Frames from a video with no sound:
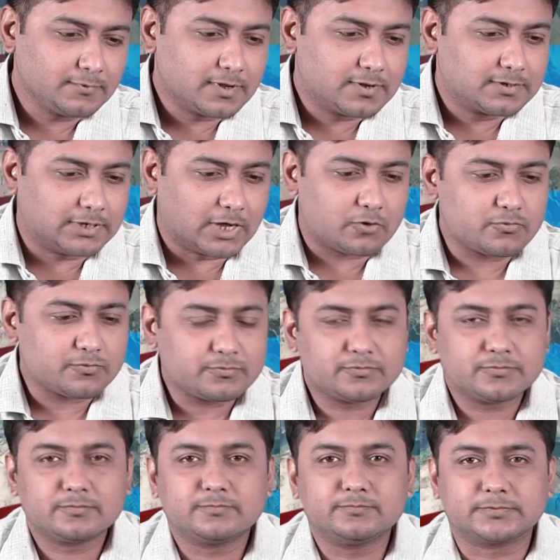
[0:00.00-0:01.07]
Now,
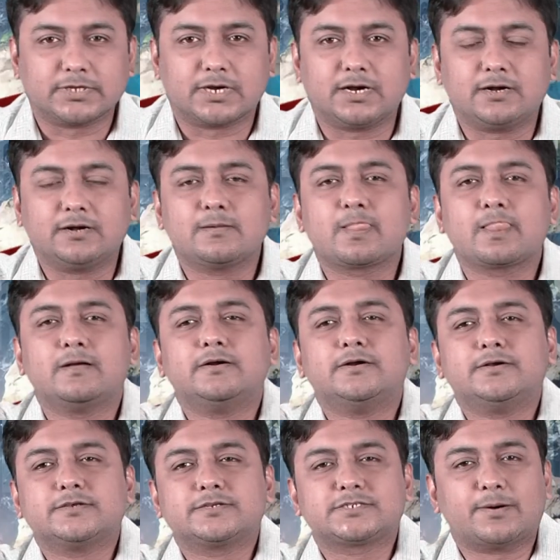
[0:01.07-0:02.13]
the
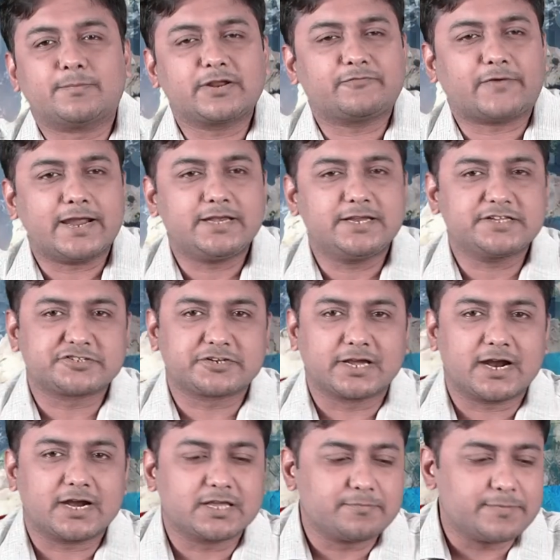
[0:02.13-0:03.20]
summary findings
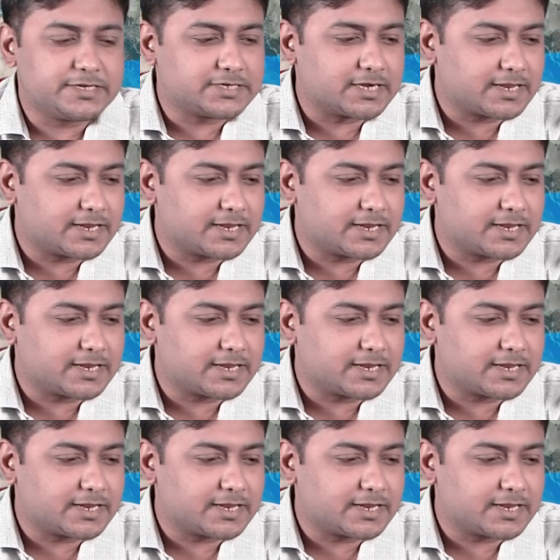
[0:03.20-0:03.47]
regarding median